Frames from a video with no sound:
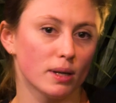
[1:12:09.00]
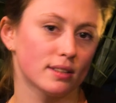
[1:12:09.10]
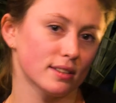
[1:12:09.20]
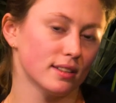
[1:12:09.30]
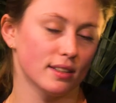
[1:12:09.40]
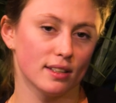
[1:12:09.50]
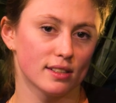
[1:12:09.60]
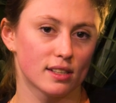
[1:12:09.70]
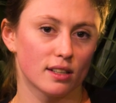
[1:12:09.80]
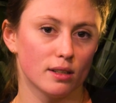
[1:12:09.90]
but
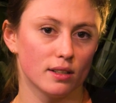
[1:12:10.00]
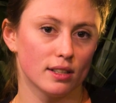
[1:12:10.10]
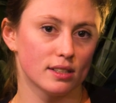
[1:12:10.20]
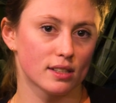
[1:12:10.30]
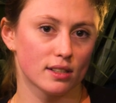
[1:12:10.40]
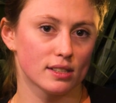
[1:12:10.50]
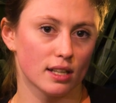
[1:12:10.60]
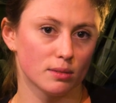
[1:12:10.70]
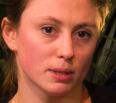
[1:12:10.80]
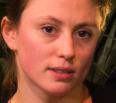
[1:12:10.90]
it's gonna it's gonna
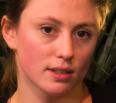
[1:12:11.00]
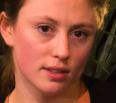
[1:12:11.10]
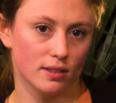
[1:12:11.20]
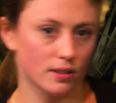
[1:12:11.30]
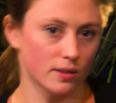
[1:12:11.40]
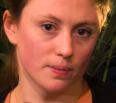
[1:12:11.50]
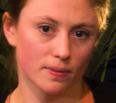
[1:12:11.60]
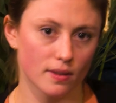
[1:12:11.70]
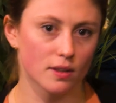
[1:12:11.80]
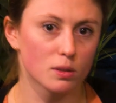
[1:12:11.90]
sound a bit, uh, you know,
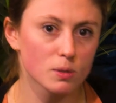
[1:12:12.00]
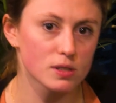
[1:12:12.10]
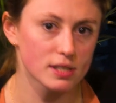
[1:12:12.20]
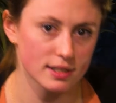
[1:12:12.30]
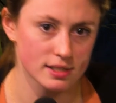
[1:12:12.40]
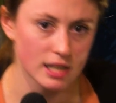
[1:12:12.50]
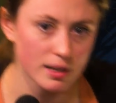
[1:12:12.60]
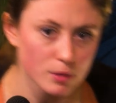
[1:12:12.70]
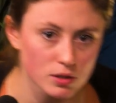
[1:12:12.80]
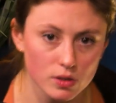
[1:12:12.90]
to say the
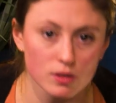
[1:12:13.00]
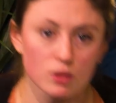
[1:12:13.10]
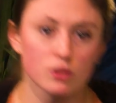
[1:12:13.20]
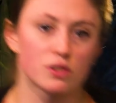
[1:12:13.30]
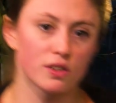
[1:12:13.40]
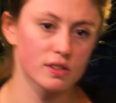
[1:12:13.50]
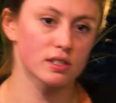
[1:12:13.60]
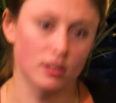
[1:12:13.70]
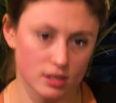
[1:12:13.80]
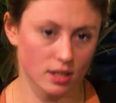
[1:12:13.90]
same, but the students
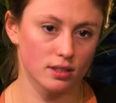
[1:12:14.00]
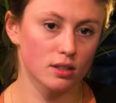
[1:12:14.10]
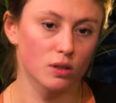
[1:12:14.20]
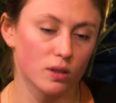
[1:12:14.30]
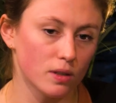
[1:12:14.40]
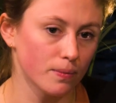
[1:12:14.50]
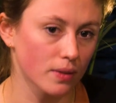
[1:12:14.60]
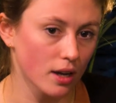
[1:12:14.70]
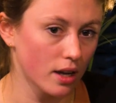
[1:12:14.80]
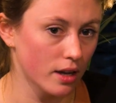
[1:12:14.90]
that started
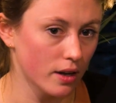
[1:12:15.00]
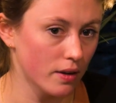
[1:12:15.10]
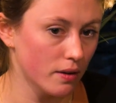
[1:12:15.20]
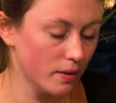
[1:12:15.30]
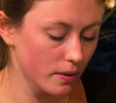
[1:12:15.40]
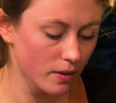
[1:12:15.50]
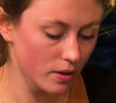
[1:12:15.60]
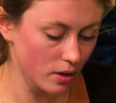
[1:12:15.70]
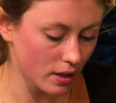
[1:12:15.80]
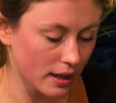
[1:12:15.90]
the um, uh,
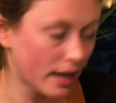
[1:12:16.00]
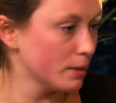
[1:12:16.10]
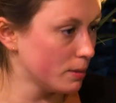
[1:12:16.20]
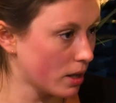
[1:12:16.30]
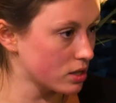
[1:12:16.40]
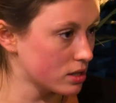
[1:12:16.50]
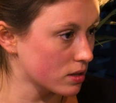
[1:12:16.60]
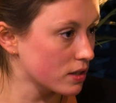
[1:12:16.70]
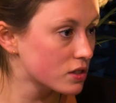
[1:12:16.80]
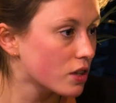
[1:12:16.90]
climate marches
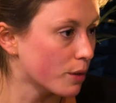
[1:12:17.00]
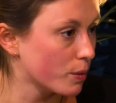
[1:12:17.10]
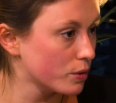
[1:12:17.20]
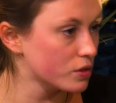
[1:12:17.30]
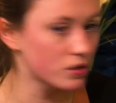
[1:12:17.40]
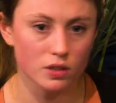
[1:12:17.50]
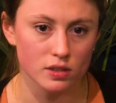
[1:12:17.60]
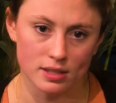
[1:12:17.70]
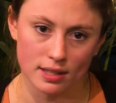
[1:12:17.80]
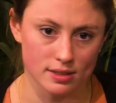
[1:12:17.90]
across Europe, or the
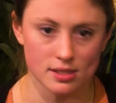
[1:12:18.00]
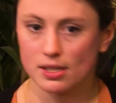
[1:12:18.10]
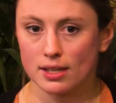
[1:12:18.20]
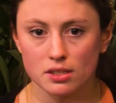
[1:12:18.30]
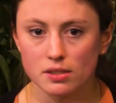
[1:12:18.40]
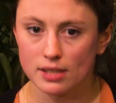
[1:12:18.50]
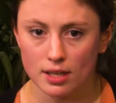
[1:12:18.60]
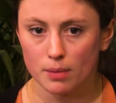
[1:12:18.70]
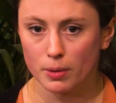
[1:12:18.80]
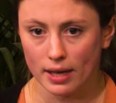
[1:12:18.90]
students that decided to
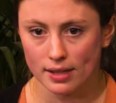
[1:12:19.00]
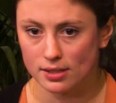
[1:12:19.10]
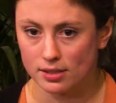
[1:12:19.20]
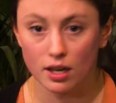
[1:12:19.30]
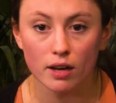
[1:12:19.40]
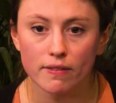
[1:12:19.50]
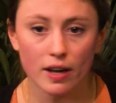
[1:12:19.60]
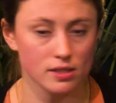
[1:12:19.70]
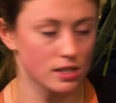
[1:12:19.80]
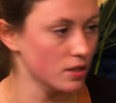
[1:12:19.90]
stand up against gun
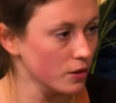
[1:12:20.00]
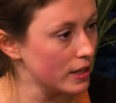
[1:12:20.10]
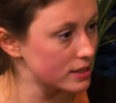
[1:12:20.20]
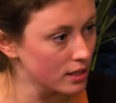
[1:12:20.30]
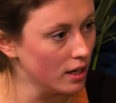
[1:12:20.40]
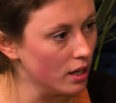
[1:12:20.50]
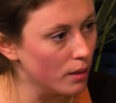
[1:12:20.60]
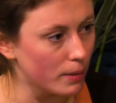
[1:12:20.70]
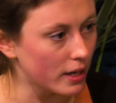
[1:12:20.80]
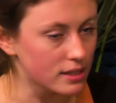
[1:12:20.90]
violence in the US.
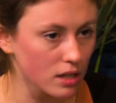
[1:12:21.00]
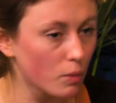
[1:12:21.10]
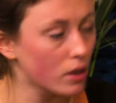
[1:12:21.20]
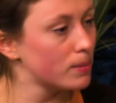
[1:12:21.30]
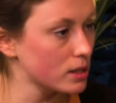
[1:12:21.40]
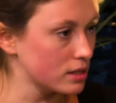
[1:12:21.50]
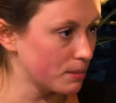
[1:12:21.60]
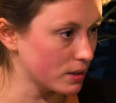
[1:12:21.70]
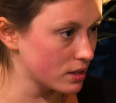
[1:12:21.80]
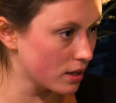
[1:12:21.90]
But it's not one person
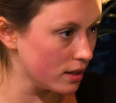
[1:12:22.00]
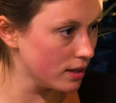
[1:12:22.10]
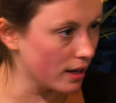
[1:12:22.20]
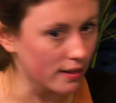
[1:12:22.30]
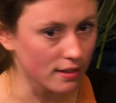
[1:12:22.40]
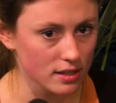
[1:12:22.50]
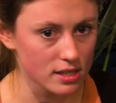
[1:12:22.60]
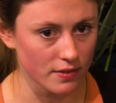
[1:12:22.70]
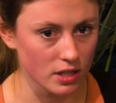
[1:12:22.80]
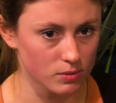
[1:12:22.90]
in particular, and this
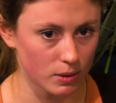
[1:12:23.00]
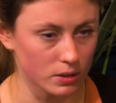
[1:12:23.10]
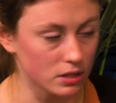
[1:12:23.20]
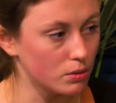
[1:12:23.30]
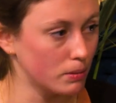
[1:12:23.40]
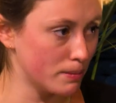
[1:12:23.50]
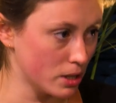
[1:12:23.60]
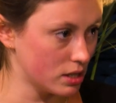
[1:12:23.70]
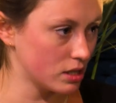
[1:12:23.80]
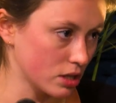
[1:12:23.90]
I think is what we need to remember
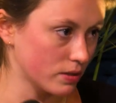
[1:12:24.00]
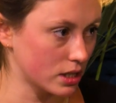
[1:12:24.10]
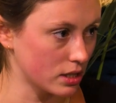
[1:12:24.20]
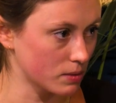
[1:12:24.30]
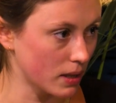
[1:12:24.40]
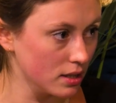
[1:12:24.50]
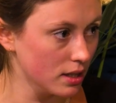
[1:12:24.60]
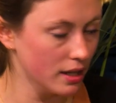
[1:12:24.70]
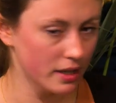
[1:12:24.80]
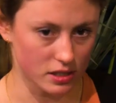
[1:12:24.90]
in this generation as well.
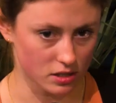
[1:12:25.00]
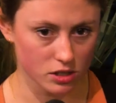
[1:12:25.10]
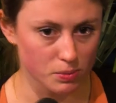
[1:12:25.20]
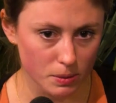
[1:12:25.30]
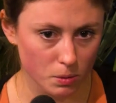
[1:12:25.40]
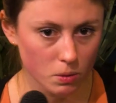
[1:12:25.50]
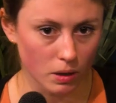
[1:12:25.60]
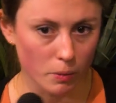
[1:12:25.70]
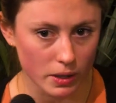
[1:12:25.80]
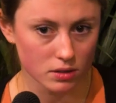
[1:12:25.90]
It's just people who
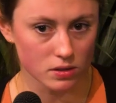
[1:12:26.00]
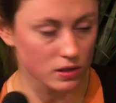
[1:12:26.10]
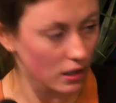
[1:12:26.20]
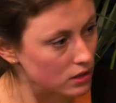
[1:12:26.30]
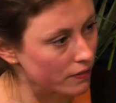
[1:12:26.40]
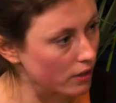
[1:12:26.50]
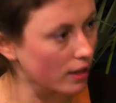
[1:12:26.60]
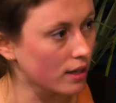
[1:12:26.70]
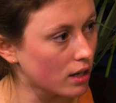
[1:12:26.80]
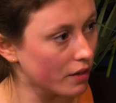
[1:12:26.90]
are willing to start something,
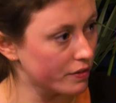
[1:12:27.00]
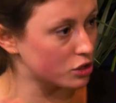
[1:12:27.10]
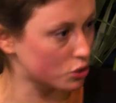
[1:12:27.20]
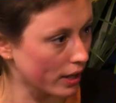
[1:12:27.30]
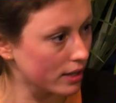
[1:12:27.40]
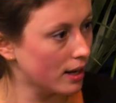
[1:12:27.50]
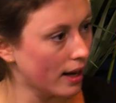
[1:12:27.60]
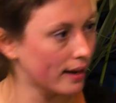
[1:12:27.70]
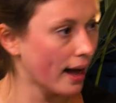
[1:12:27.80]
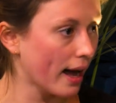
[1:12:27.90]
and then others join
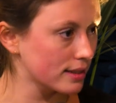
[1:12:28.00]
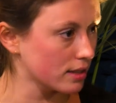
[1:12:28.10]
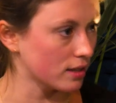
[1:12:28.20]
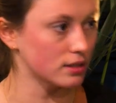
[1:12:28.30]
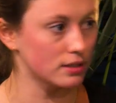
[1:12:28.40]
and act on a